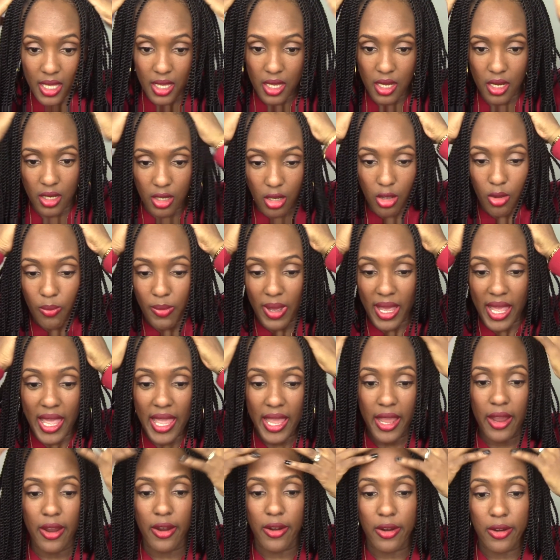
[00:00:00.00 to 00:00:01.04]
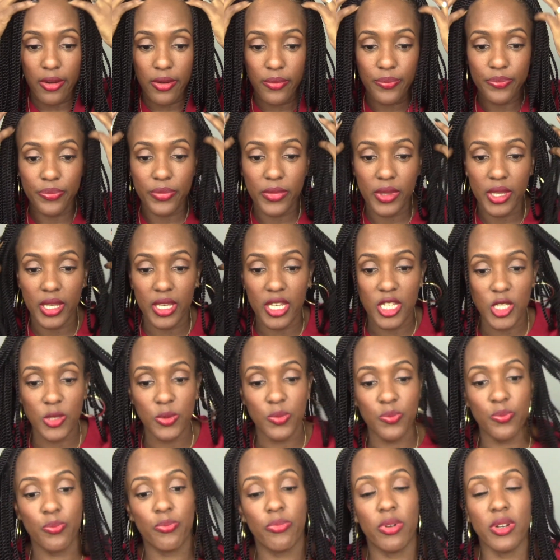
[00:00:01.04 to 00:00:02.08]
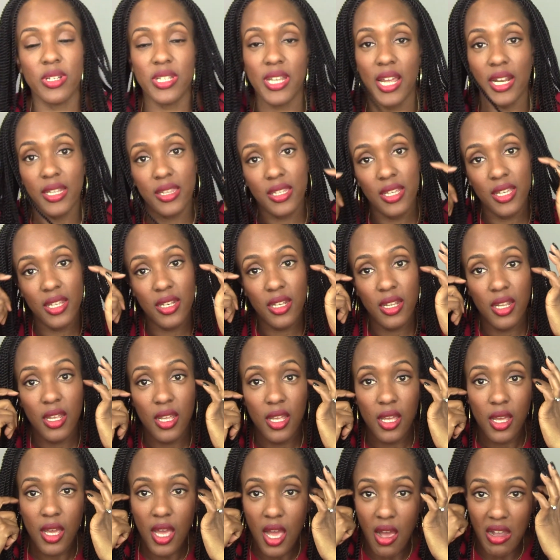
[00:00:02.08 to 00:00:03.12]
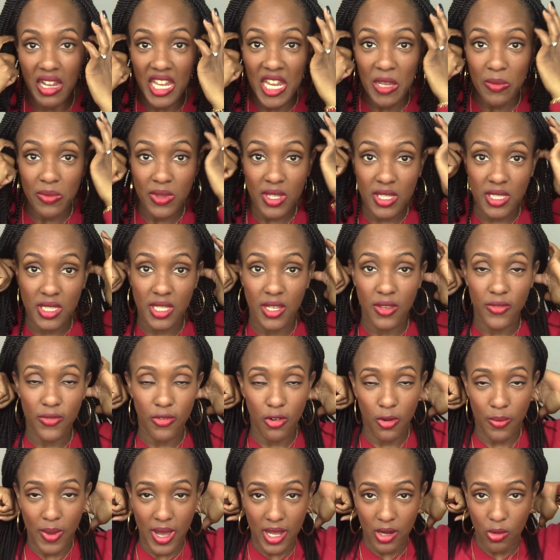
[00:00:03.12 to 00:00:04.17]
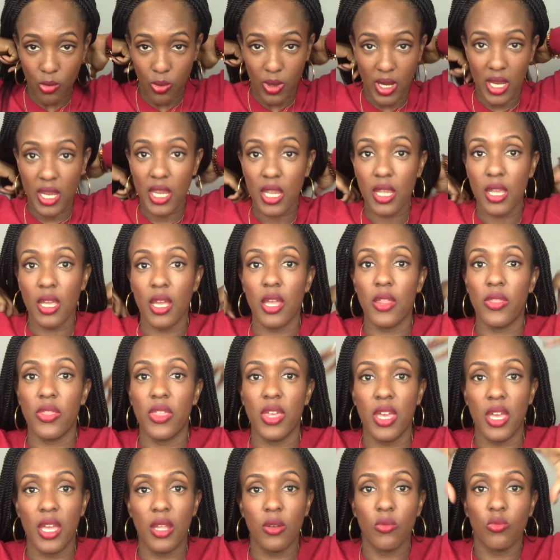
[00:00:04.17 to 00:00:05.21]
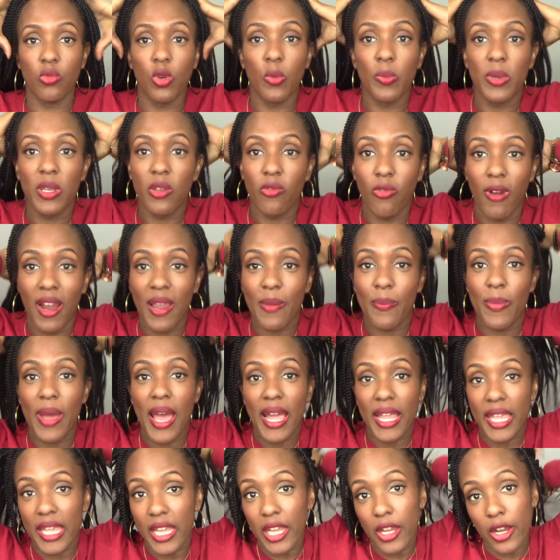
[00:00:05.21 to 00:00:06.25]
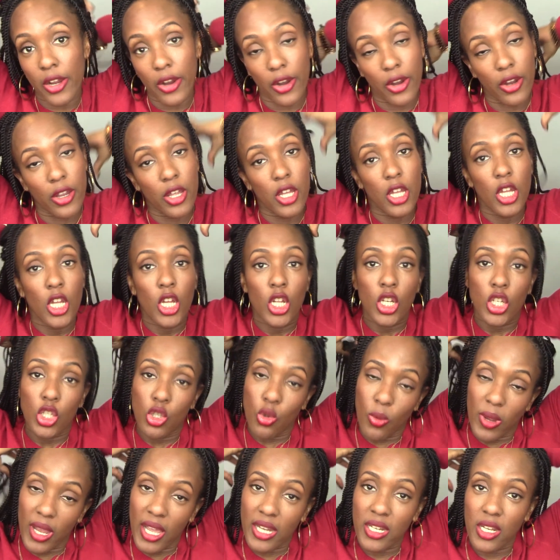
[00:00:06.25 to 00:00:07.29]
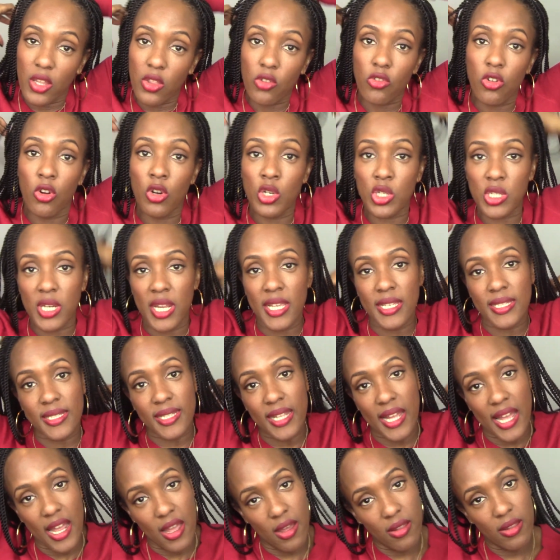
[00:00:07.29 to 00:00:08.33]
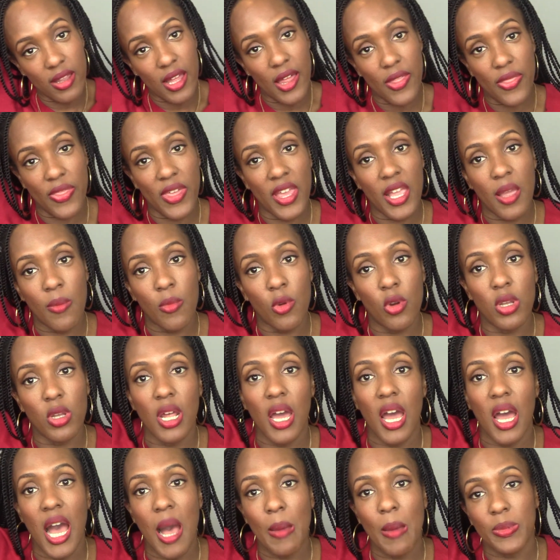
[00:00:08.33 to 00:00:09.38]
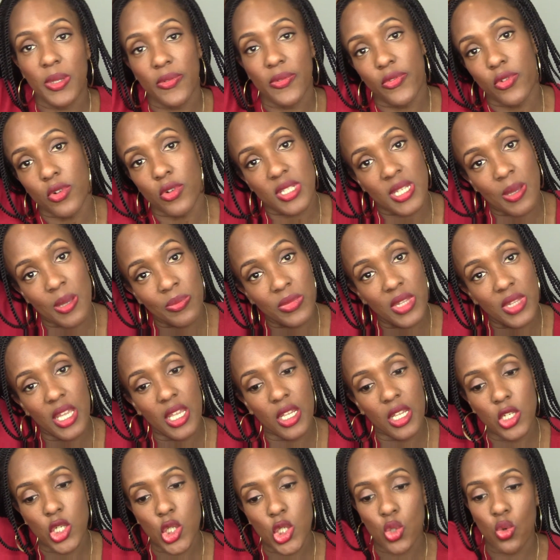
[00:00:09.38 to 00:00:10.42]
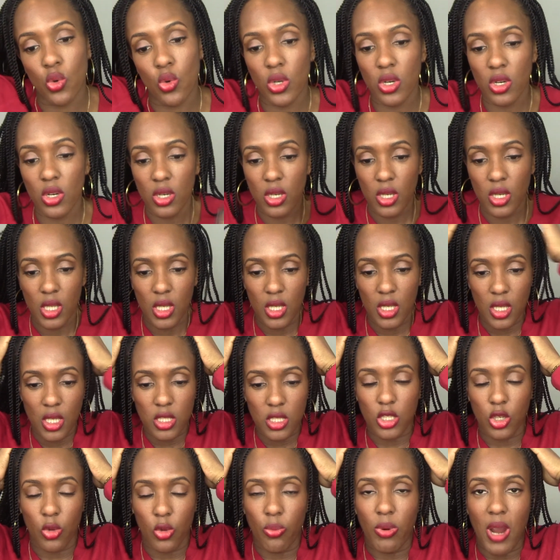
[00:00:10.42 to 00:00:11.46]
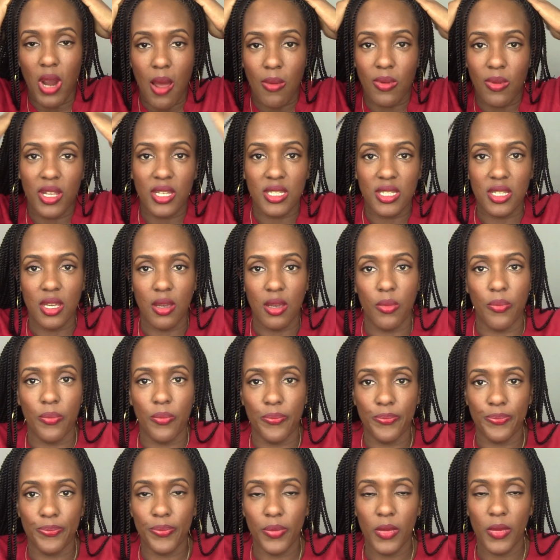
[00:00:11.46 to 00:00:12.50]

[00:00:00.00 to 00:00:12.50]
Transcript: You know, my hair is protected. I'll keep this in for about a week, and then we'll be right back here doing another crochet style. I think I'm gonna opt for something shorter, so probably some